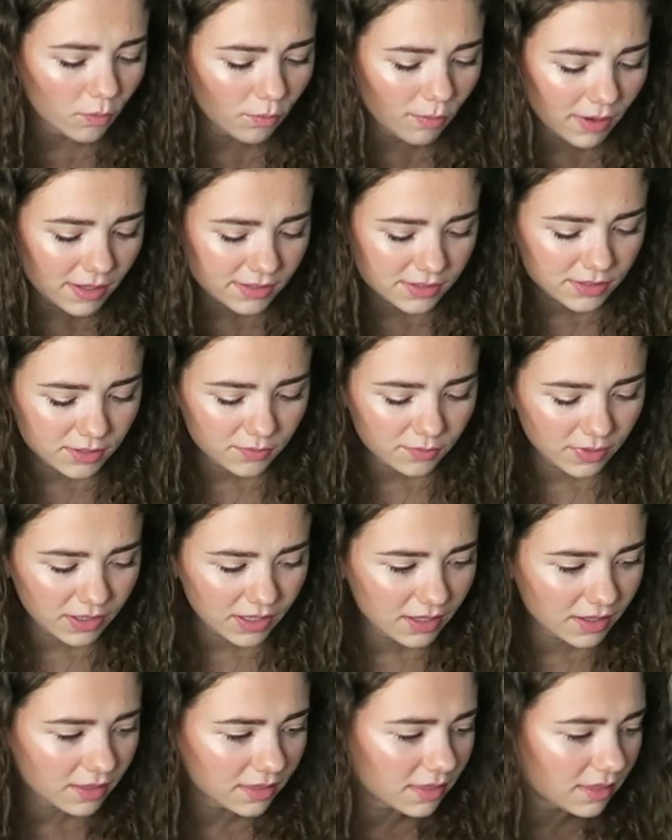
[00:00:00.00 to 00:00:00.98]
What do
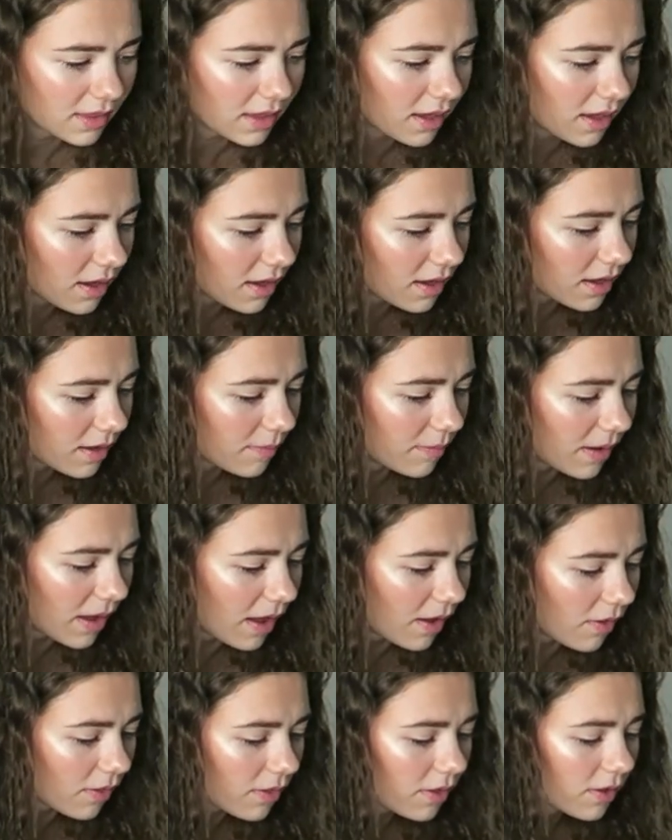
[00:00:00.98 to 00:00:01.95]
we think
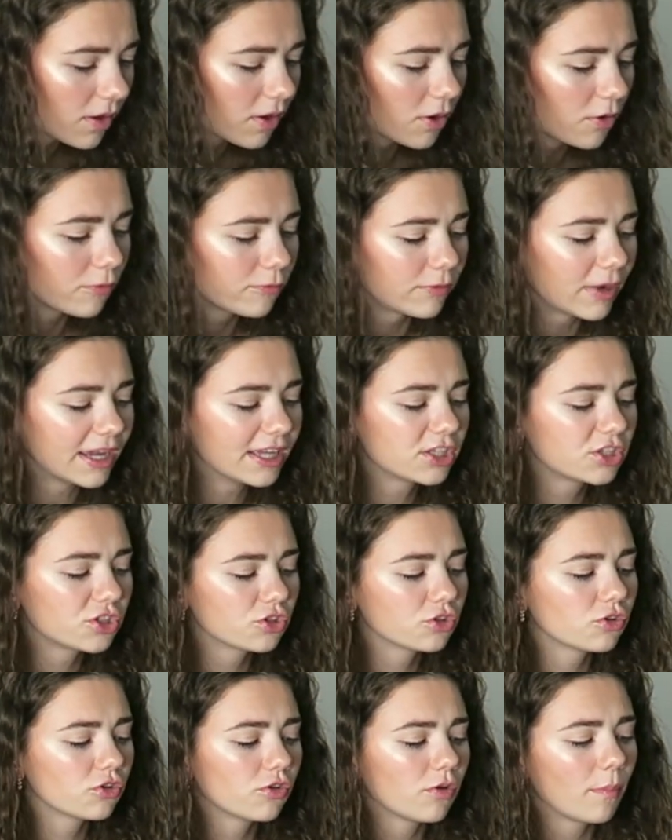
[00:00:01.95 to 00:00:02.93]
about
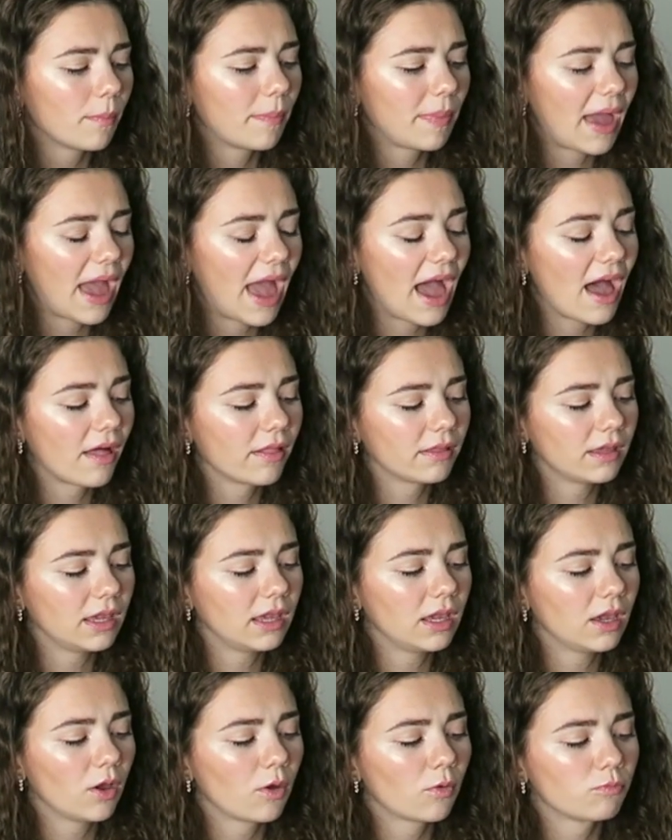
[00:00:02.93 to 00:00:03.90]
Rachel
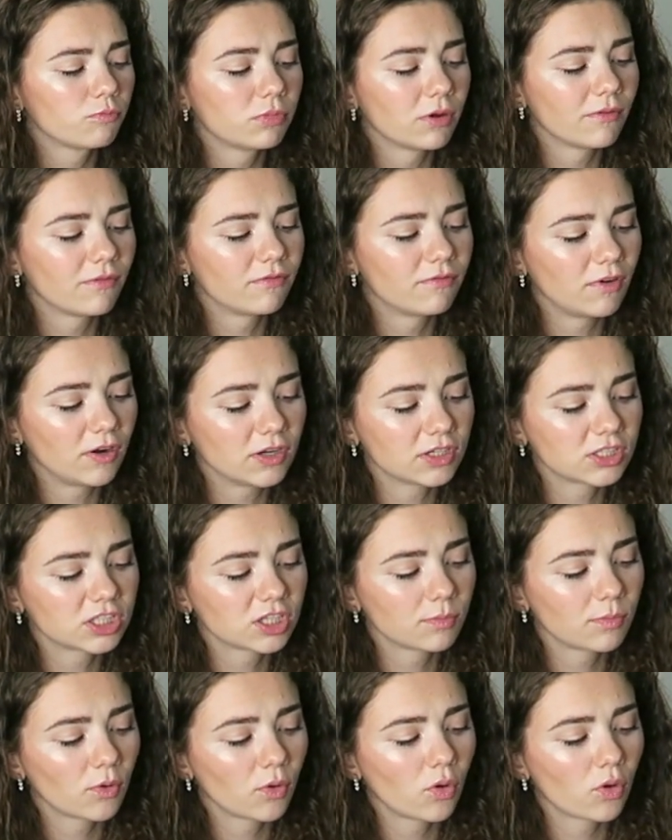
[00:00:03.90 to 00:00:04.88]
Pally
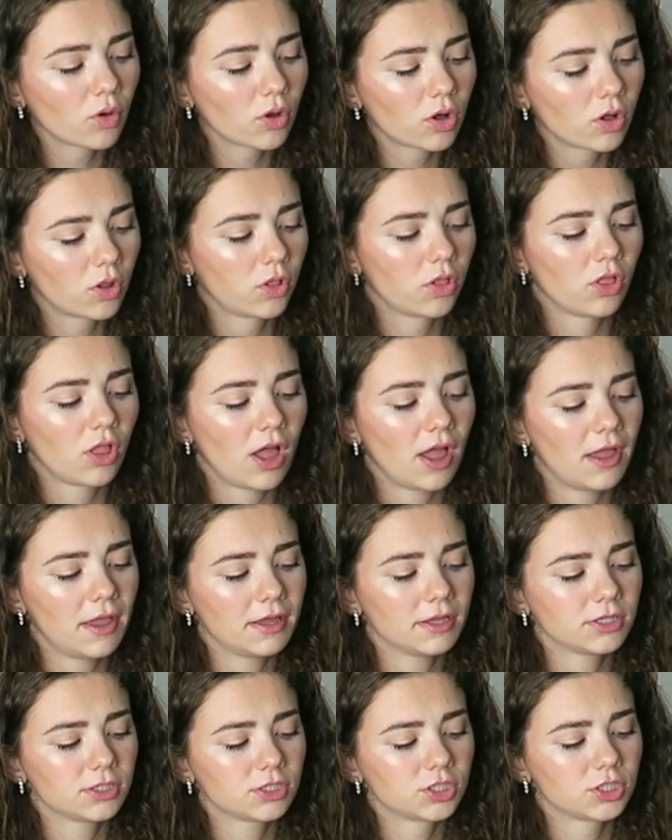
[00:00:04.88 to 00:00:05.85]
reversible
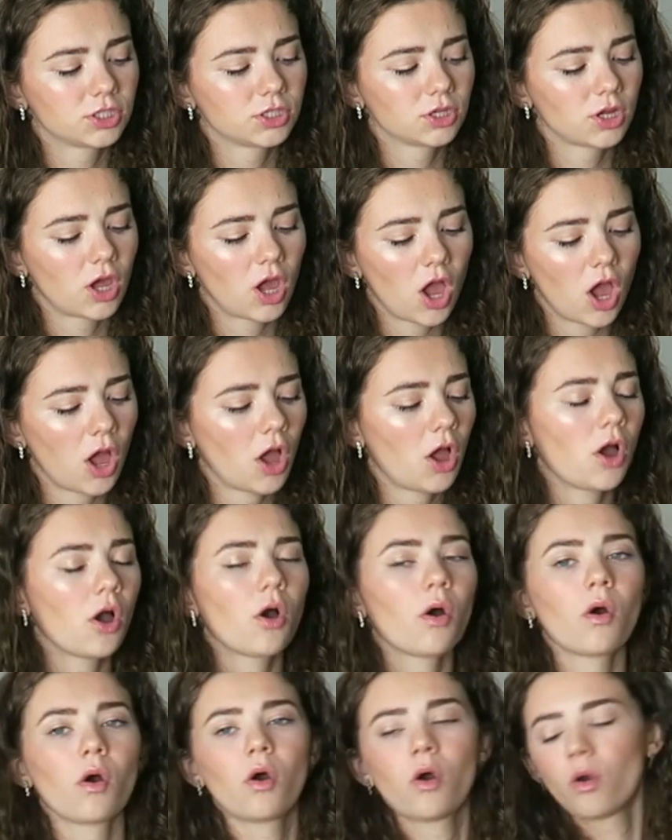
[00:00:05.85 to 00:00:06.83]
clutch?
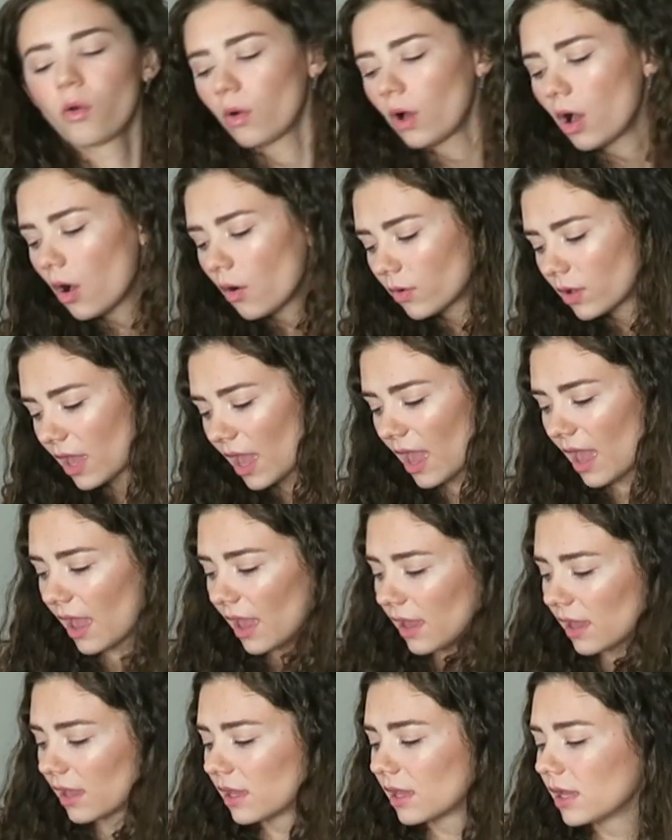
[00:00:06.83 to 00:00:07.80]
Oh,
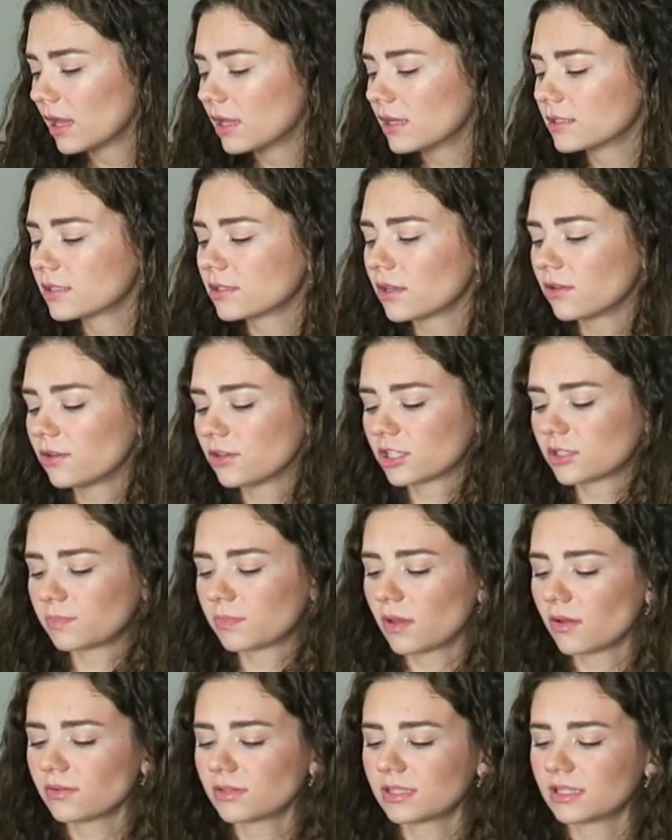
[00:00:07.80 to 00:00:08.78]
okay. So you're
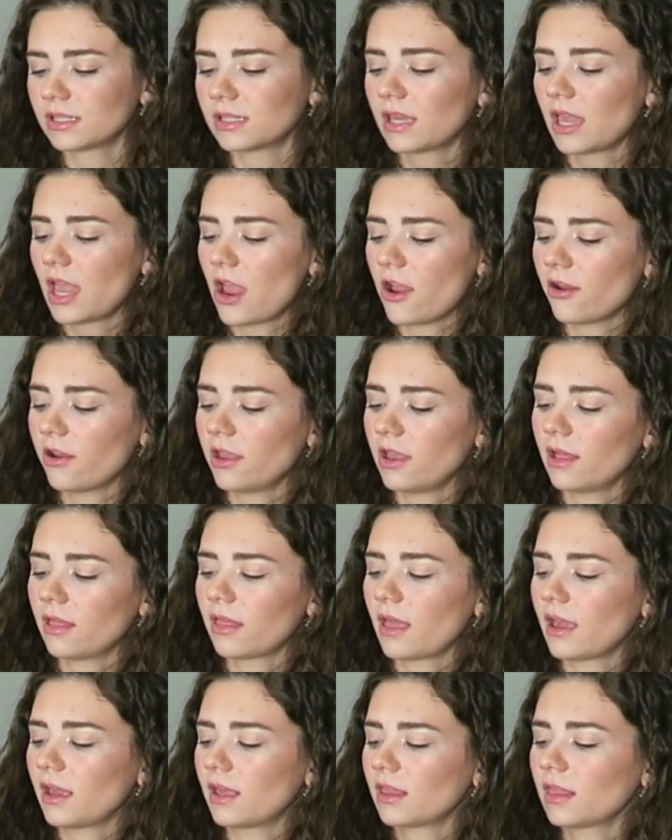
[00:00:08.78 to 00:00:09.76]
supposed to carry it
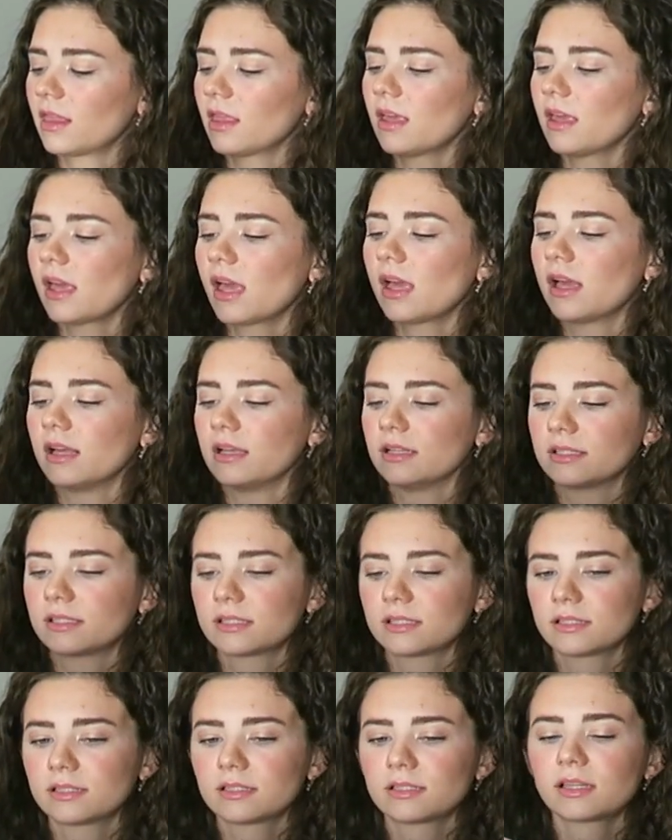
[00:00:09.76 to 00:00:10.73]
like
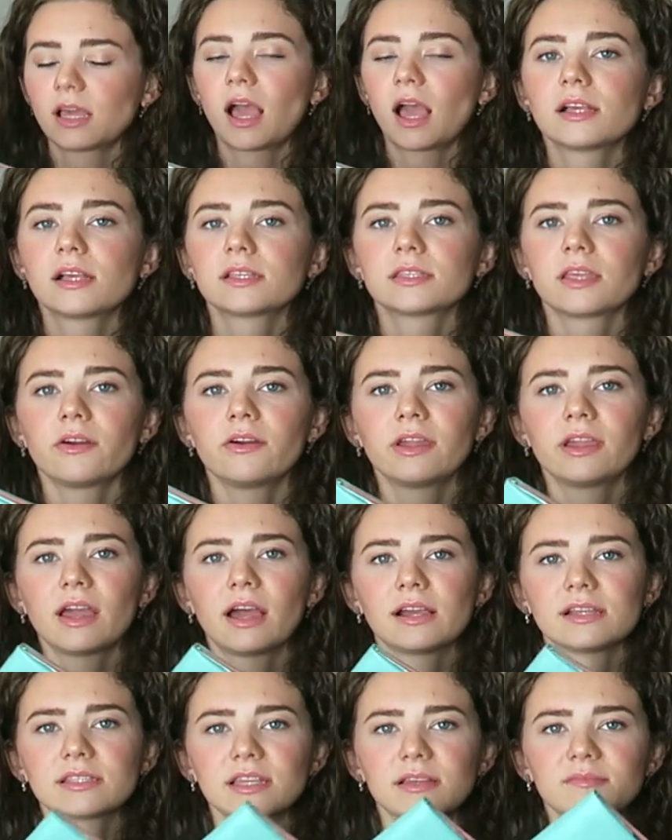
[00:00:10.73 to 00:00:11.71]
this. Sorry
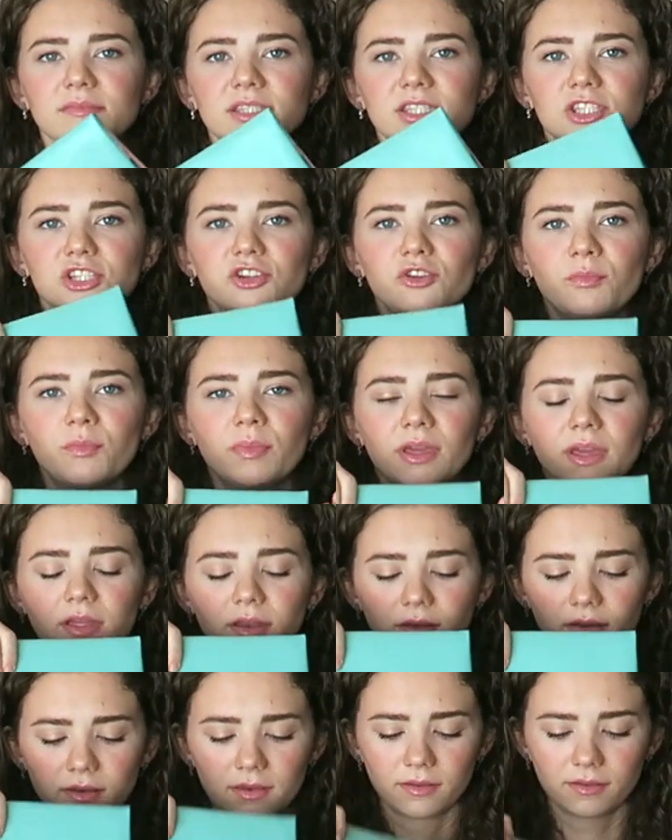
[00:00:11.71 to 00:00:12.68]
guys, I'm
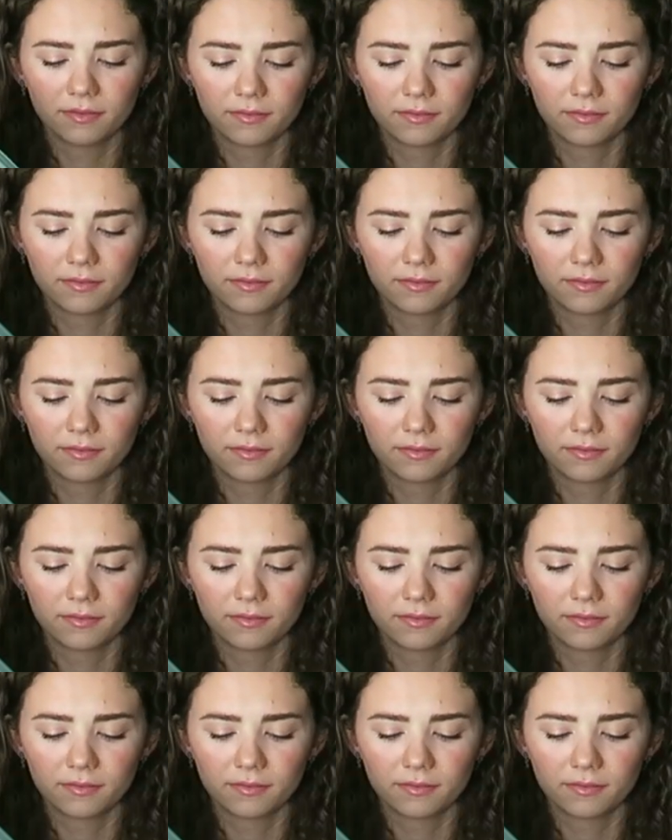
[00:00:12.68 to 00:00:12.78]
stupid.